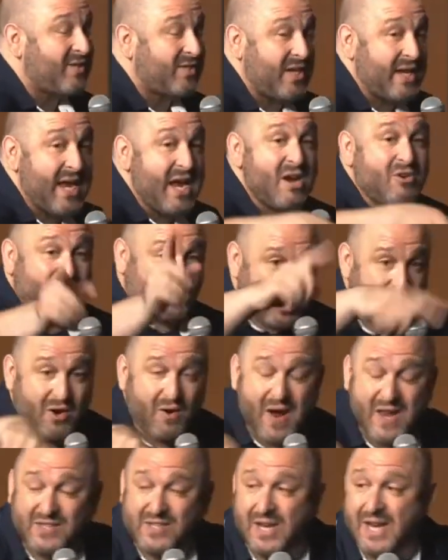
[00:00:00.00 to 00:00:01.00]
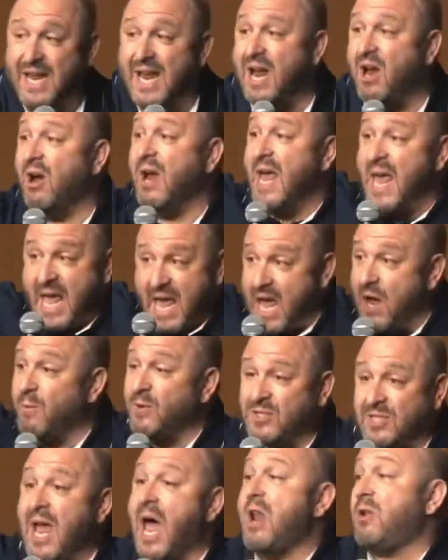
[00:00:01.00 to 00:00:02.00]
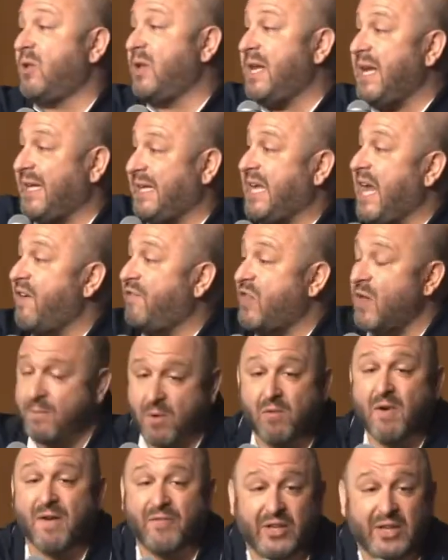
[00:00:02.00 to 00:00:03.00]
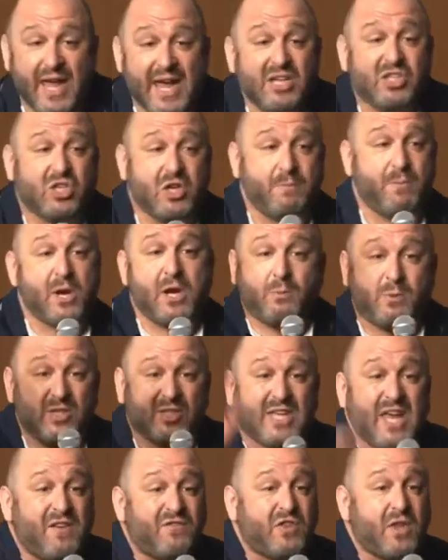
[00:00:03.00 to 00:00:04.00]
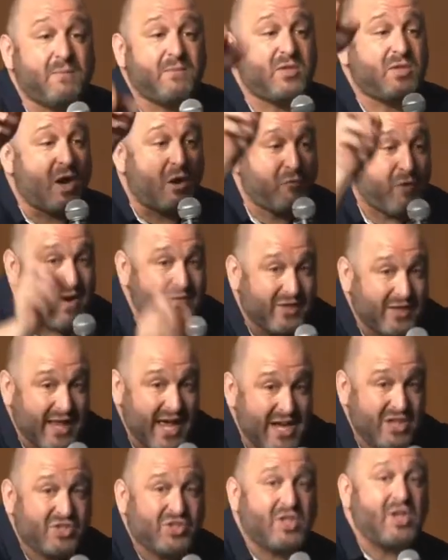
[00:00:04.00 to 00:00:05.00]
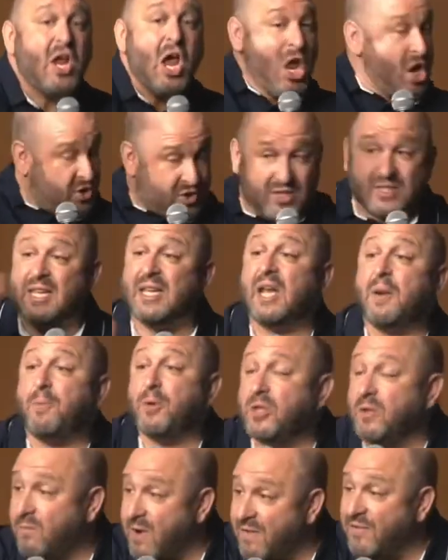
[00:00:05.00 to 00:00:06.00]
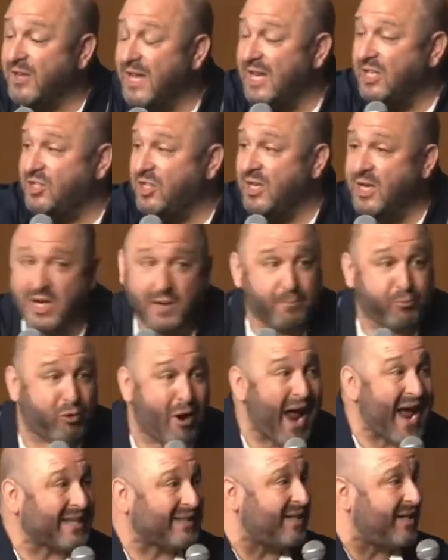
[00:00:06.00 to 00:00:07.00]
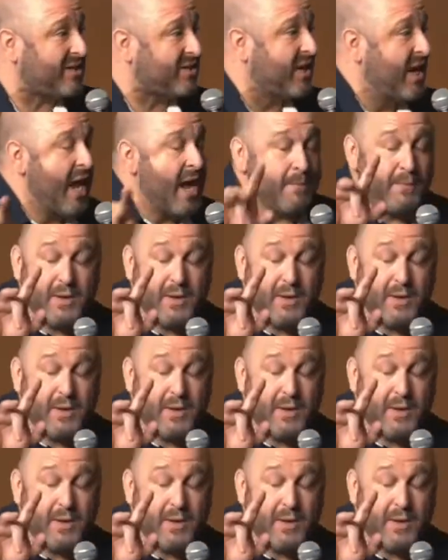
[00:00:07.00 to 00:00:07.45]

has an ear, she who has an ear, it was not only to give them a revelation, but it was give them a revelation so that they could put the revelation into practice.